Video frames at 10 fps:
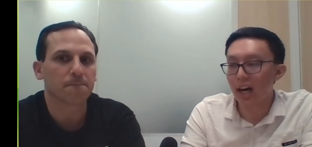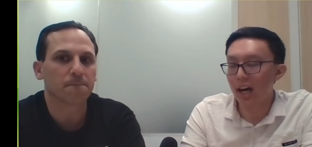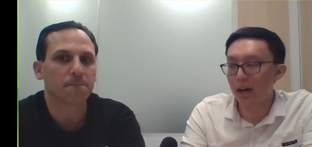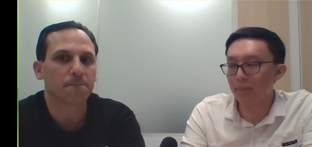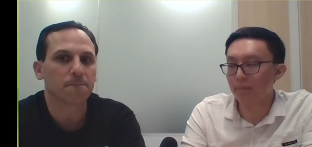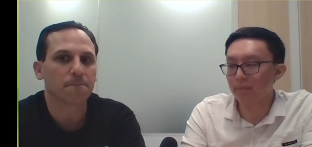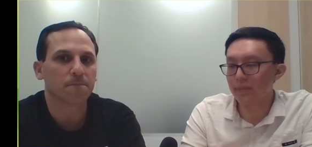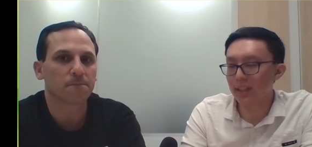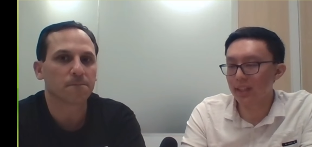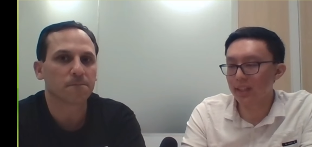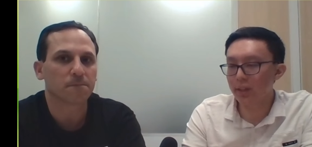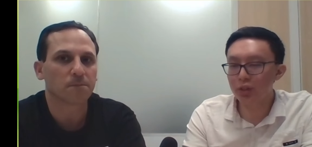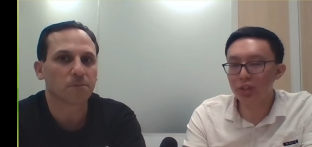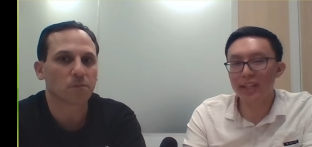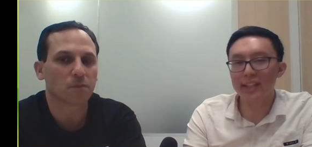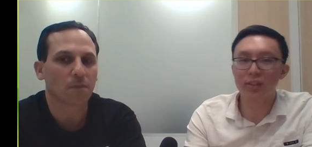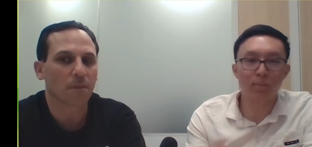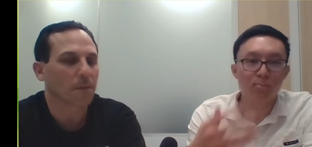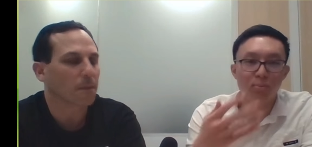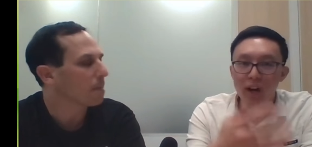Speaker 1: Um, usually it's
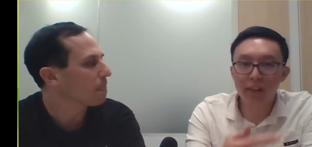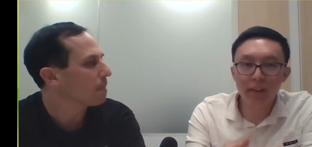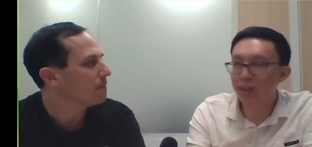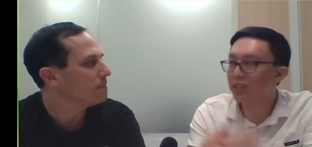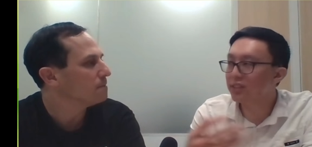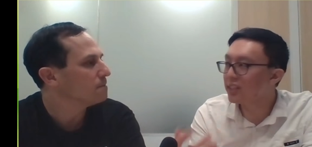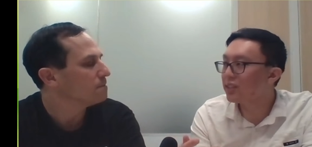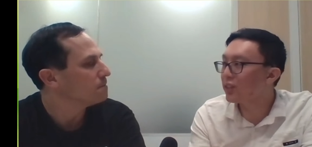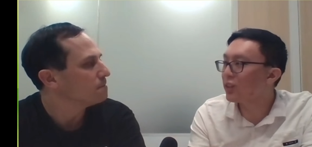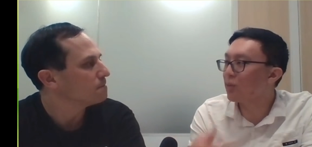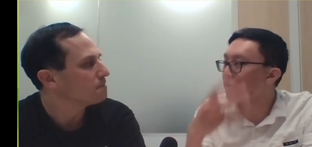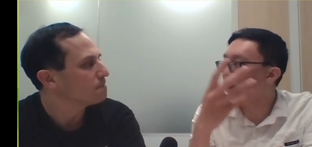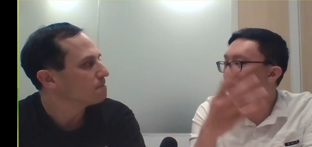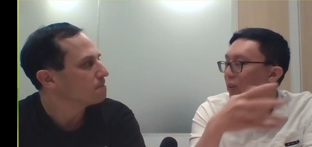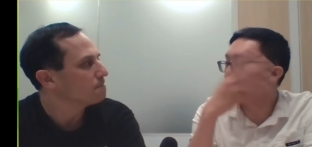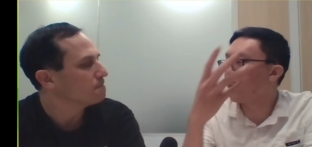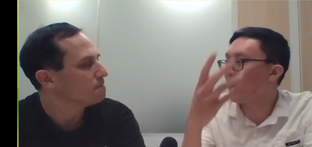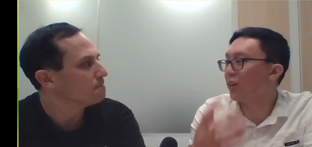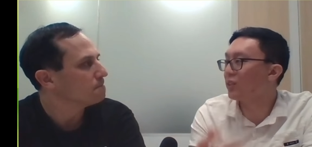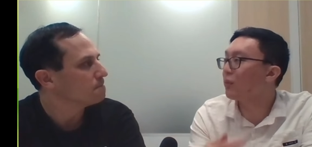your brother, your sister, your mother, your
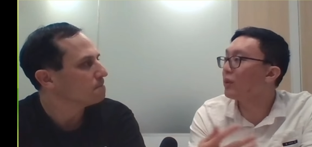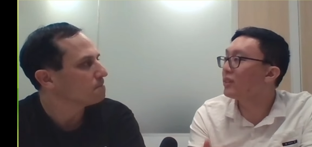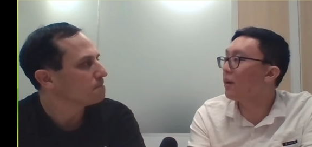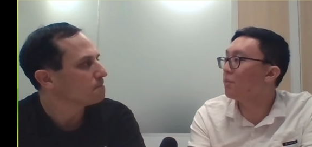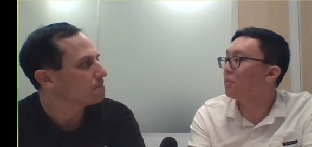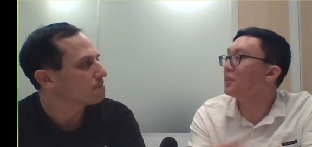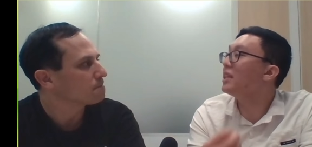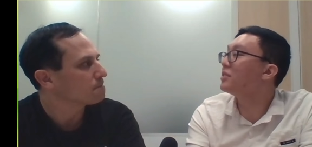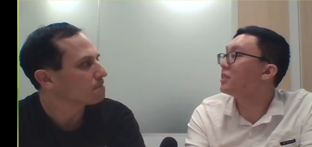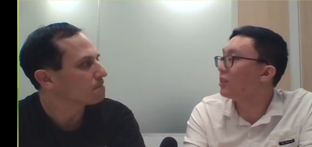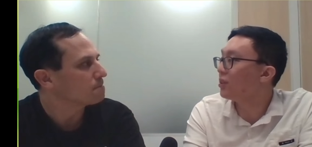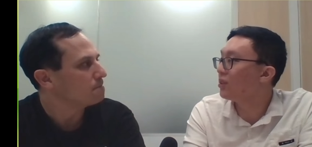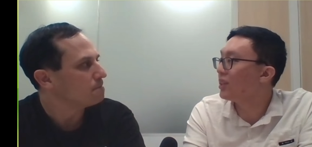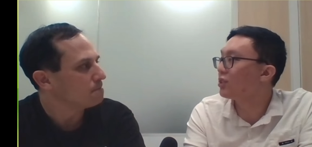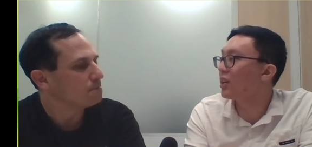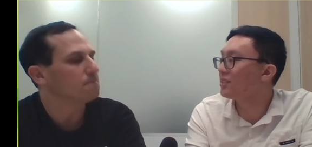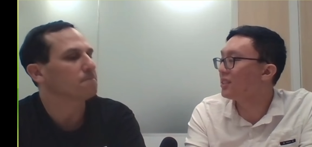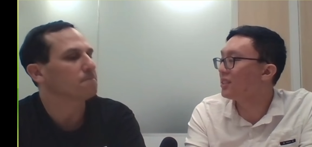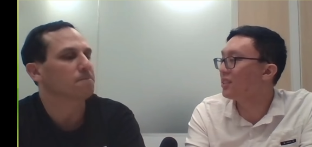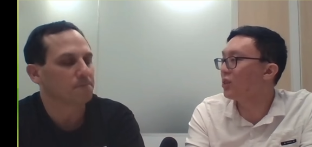father, someone that believes in you and
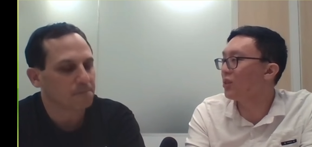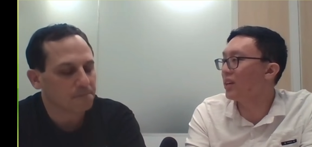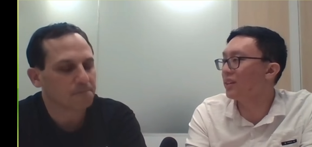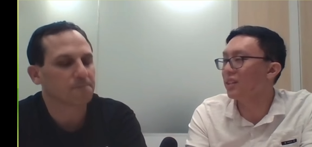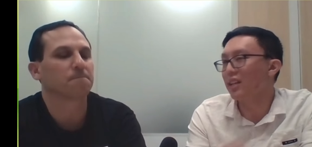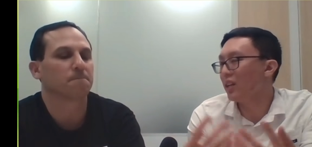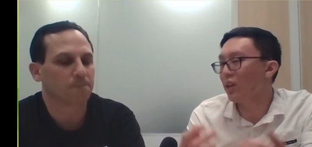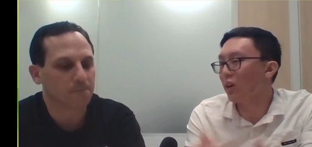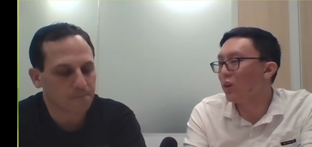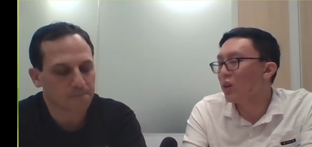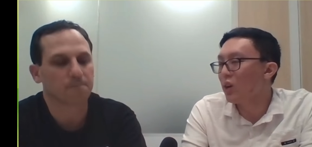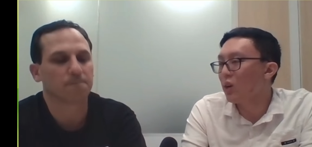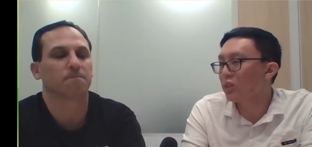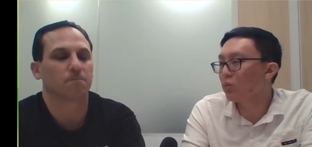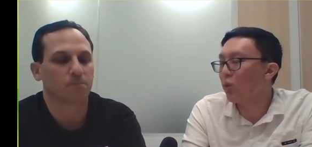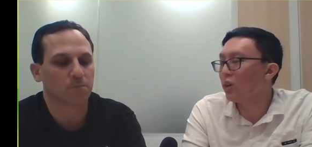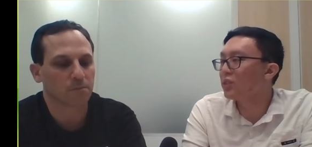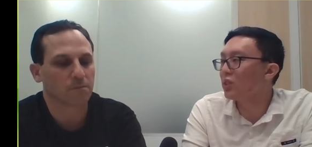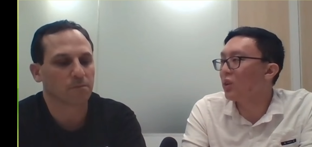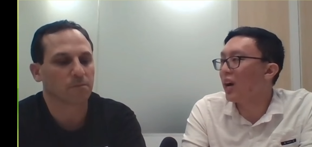trusts in you and, you know, just
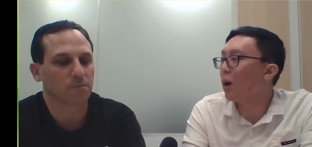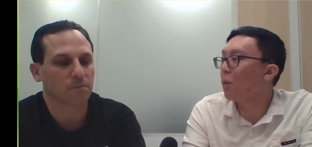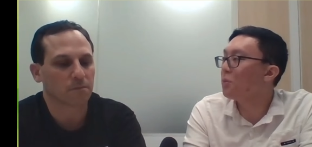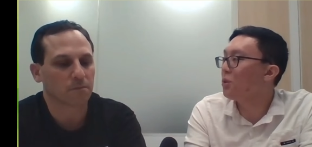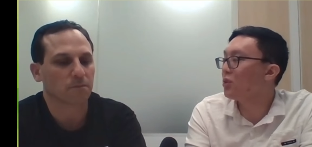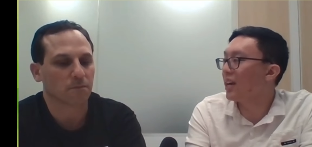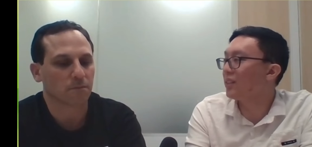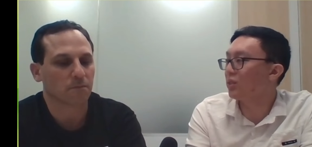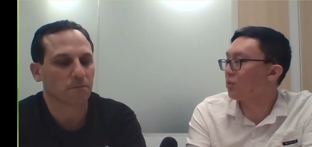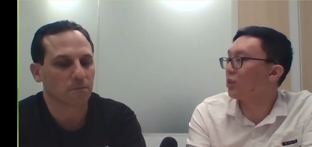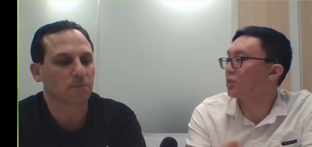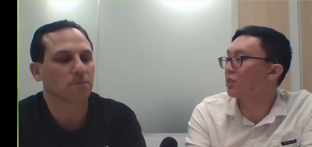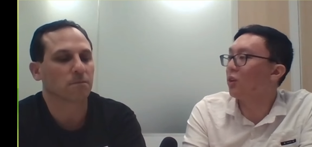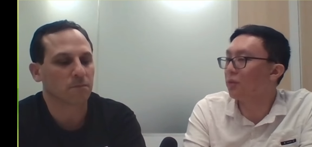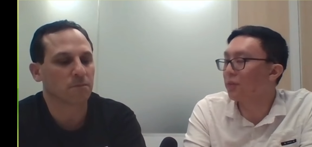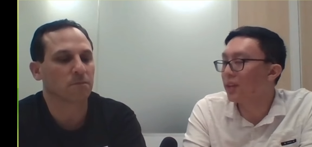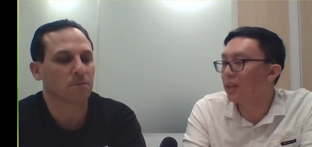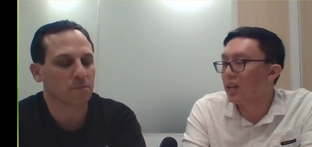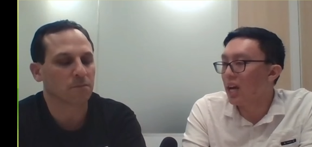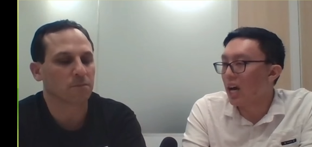wants to help you get your first loan.
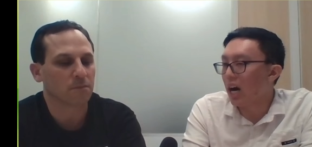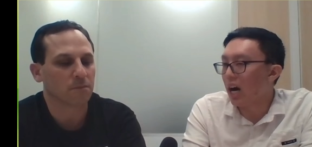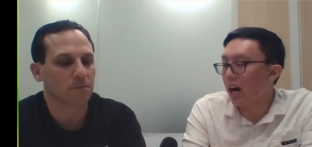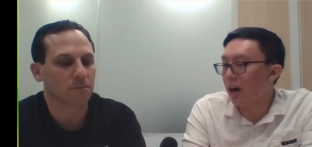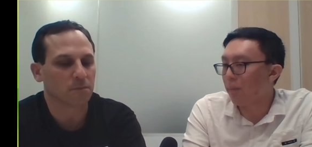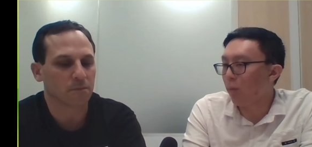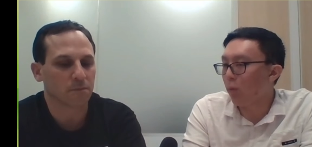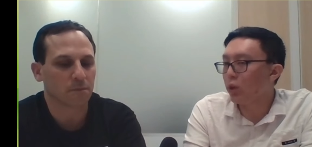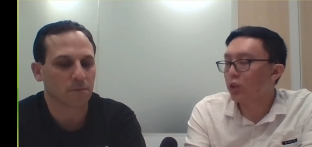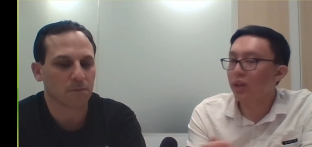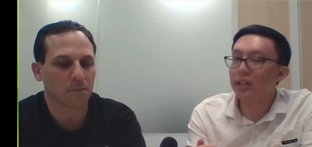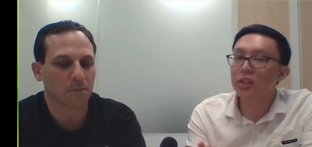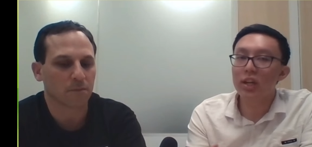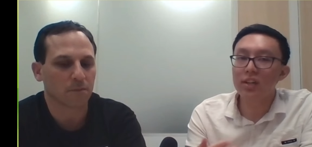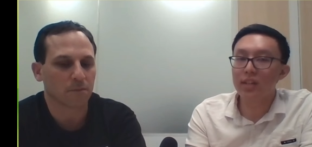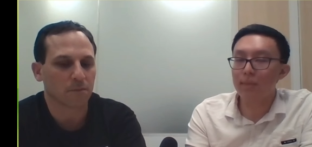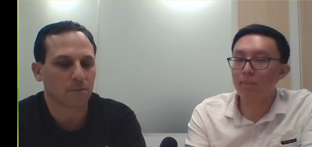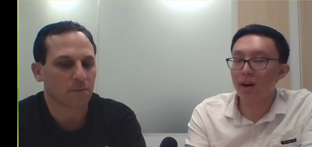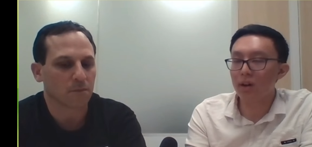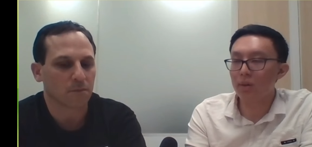Mm. Um, we're trying to change that
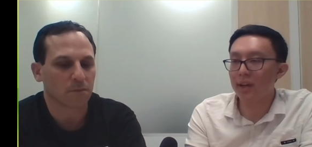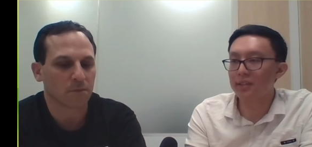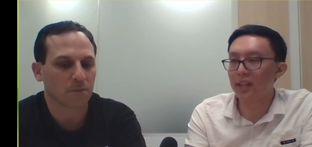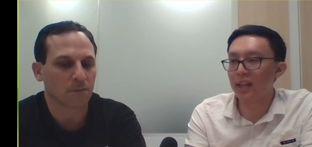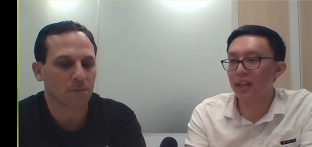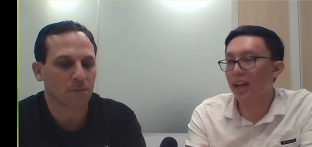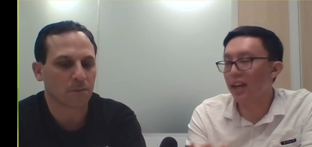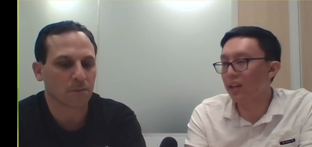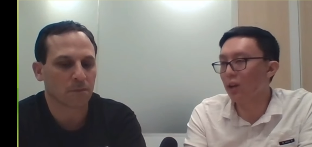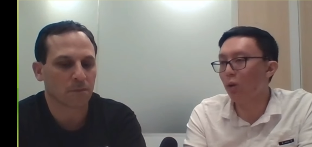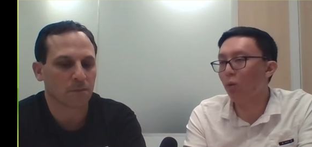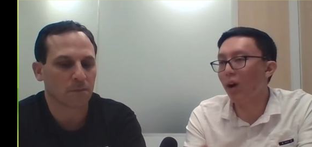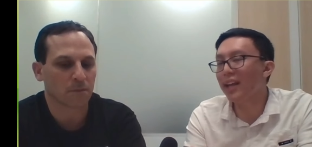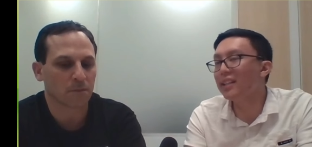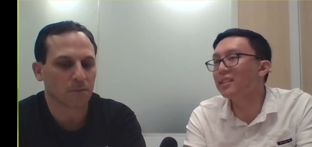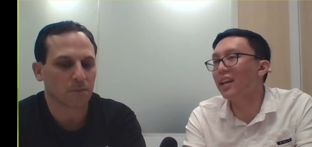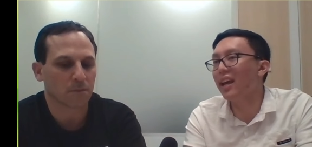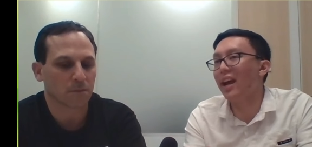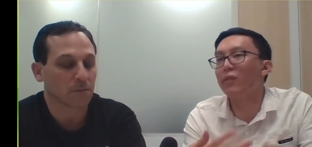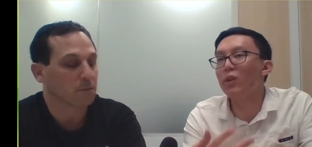model by saying, hey, you know, why can't
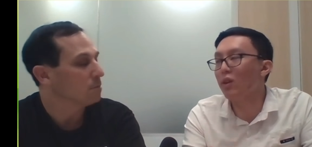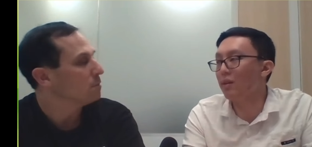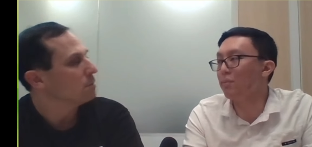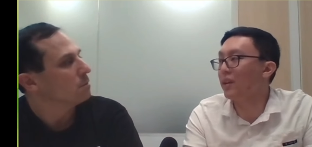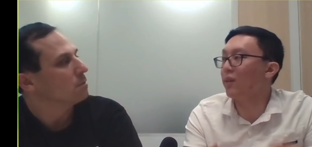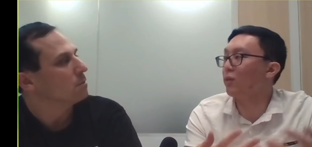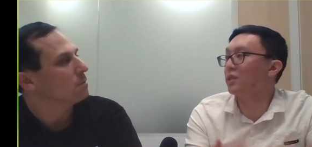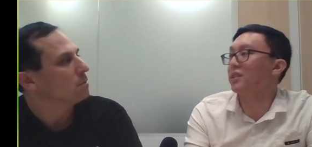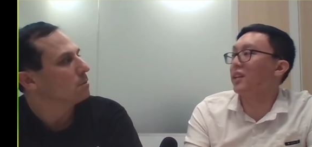everyone be everyone's